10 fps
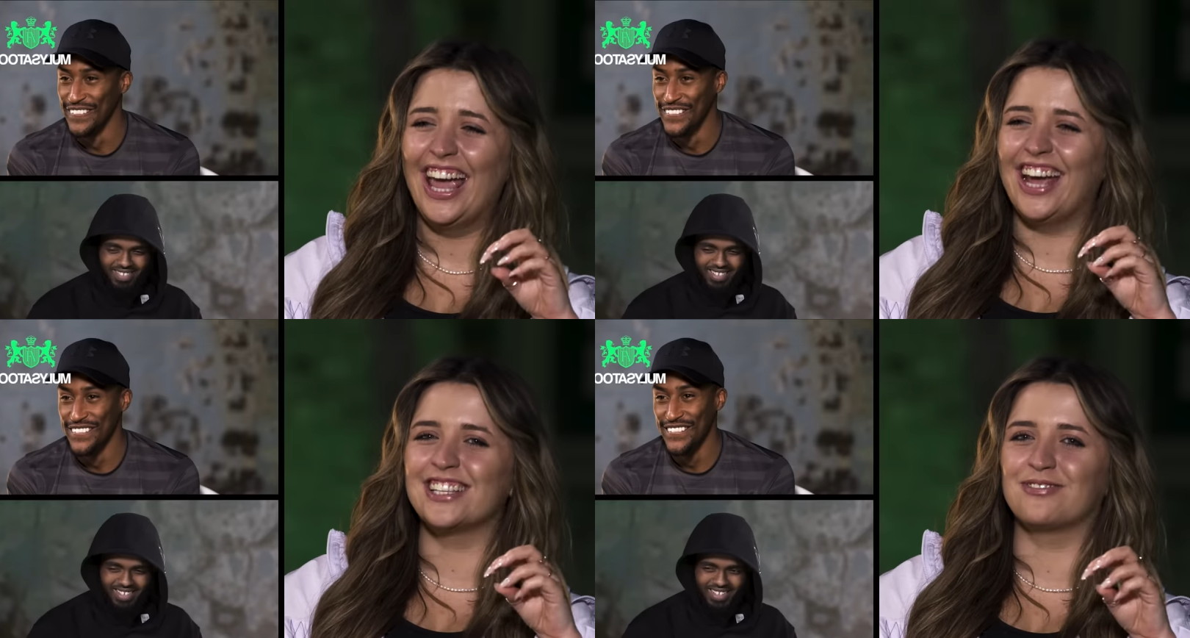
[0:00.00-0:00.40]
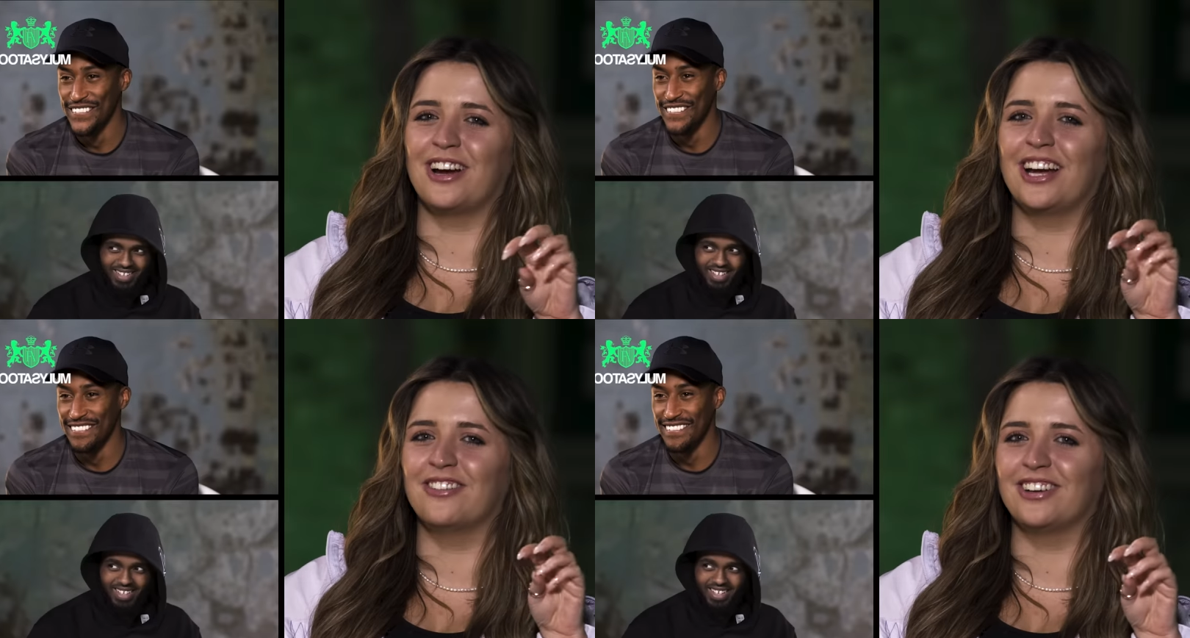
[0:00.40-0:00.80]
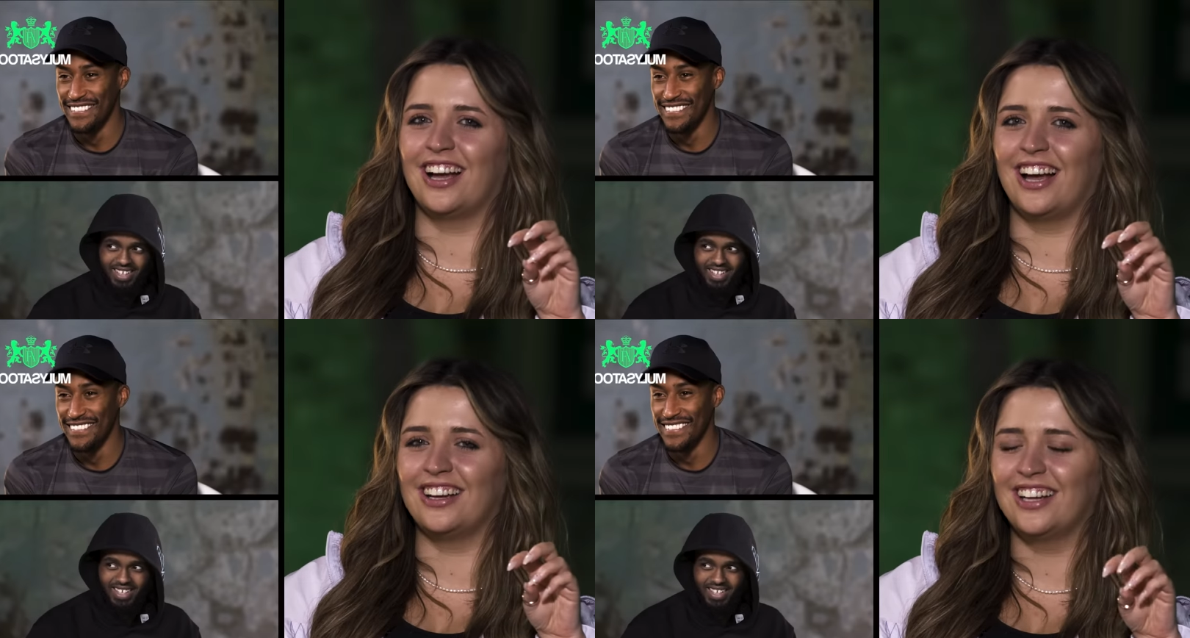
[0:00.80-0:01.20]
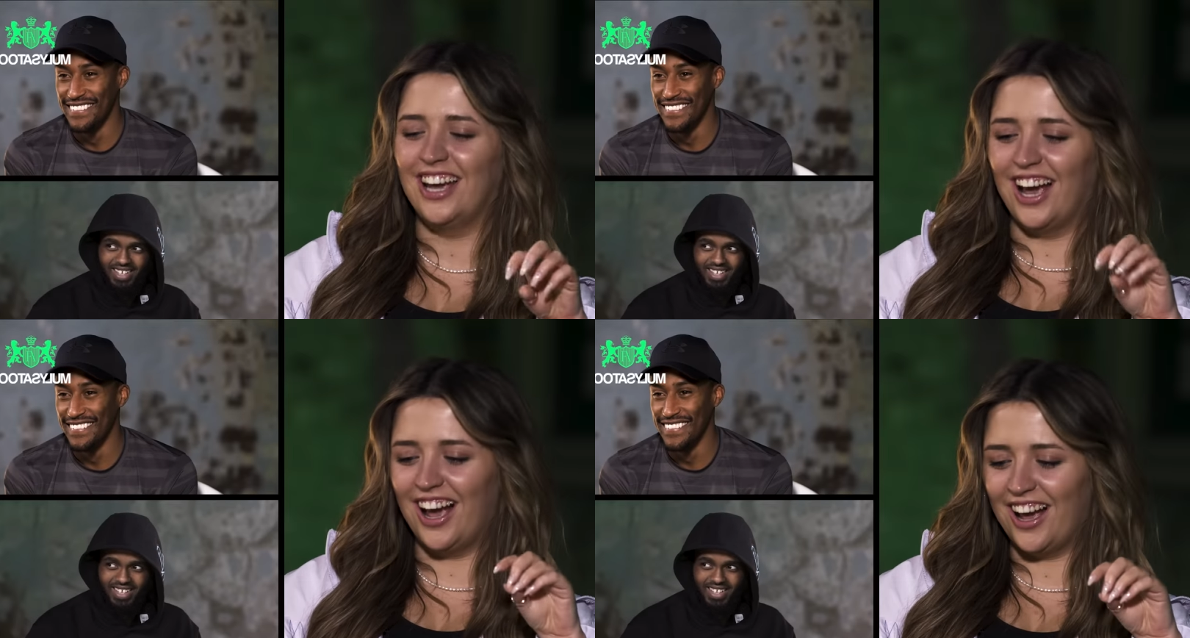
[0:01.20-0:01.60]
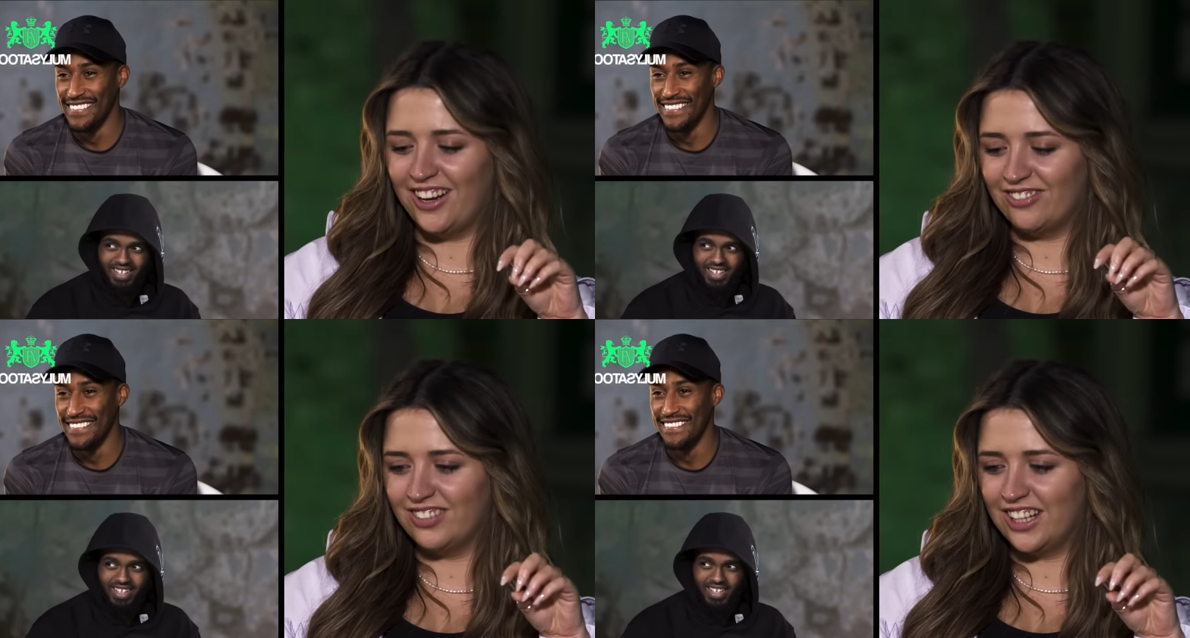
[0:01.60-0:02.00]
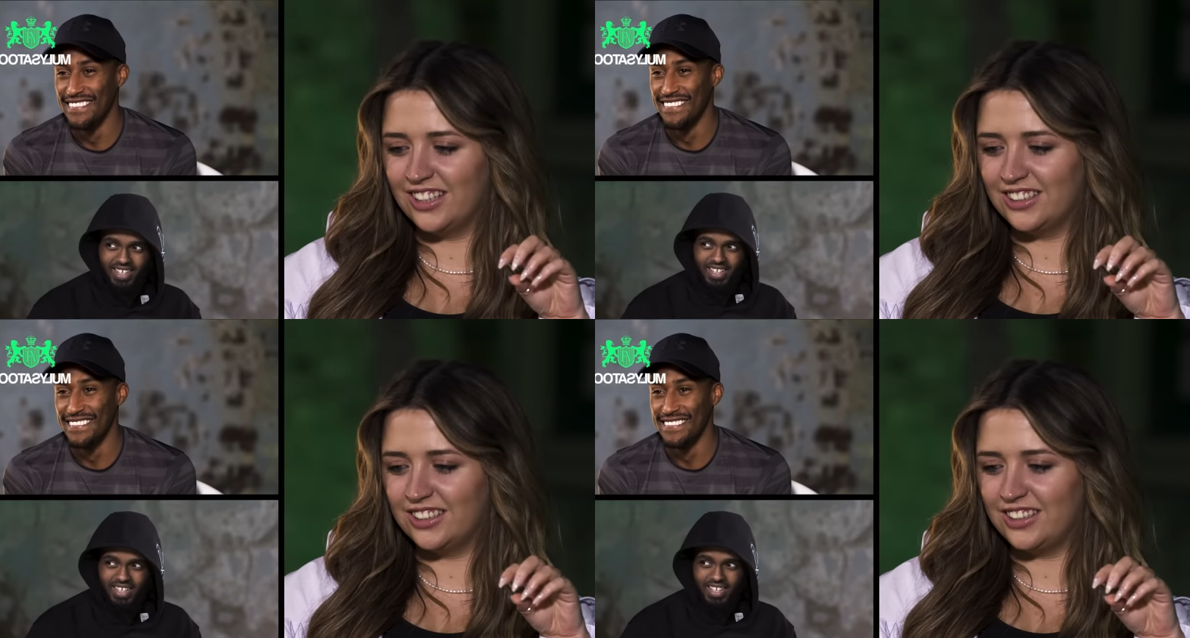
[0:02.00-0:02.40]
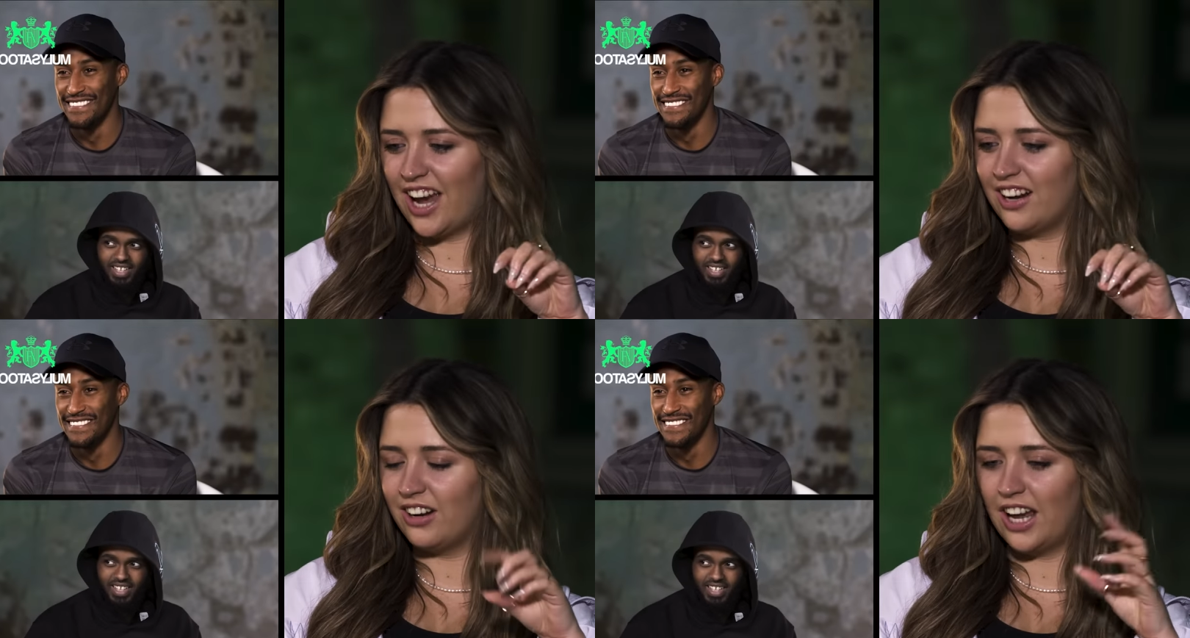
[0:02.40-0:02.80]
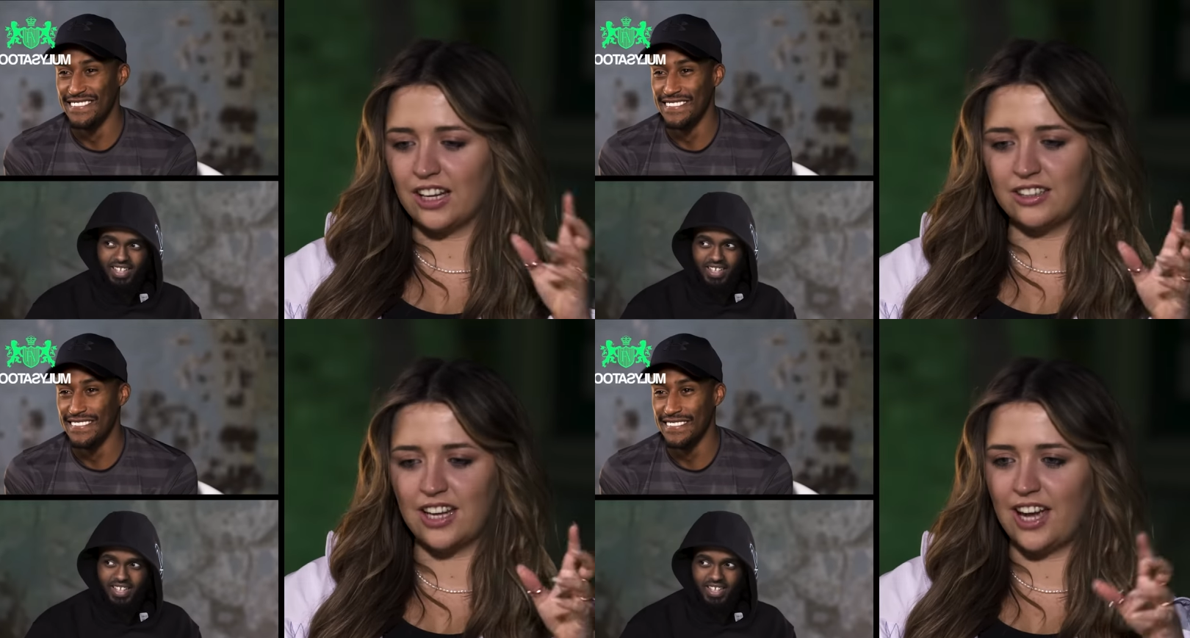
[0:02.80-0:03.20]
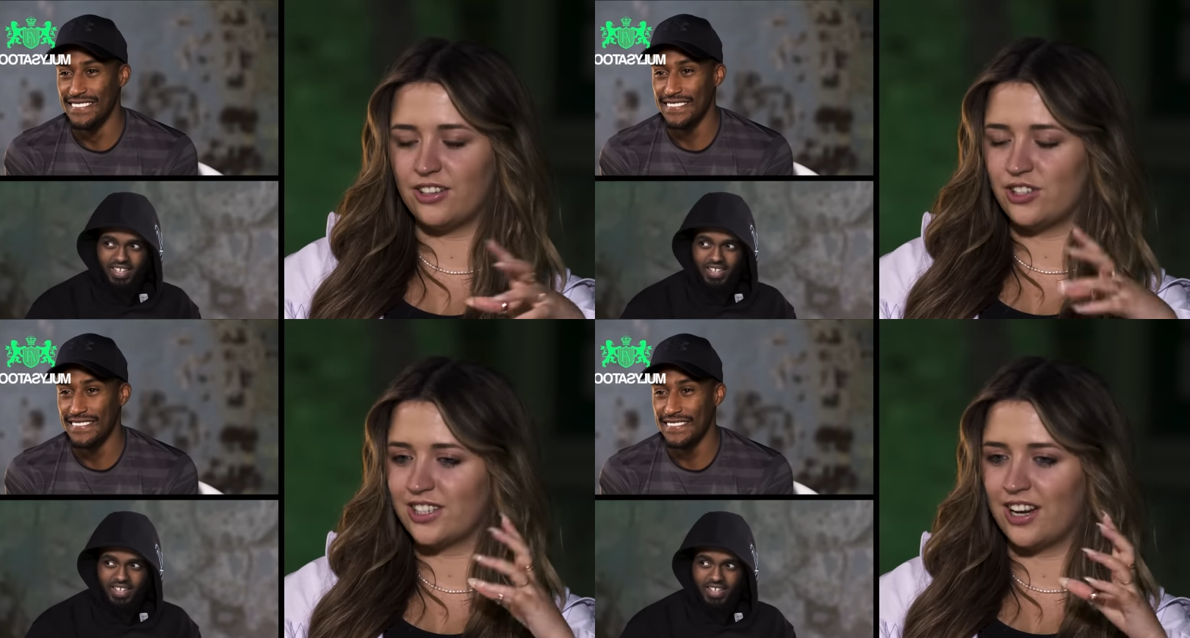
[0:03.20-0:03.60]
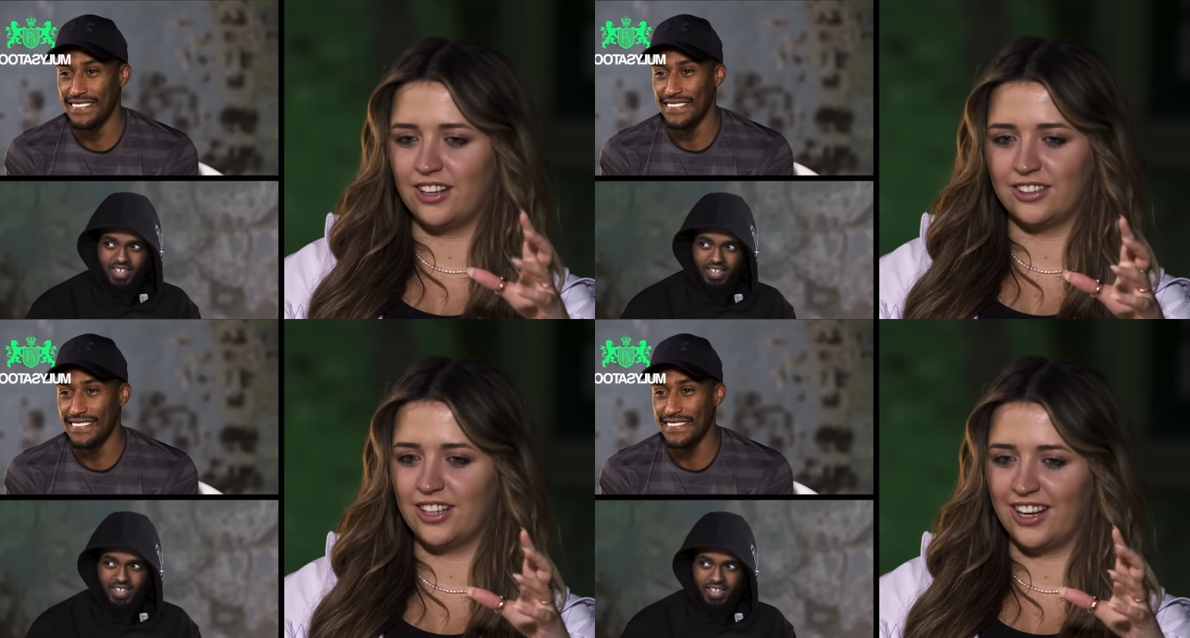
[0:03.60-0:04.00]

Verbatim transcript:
Speaker 1: He's a breakup guy. Um, yeah, no, like I said, just can't...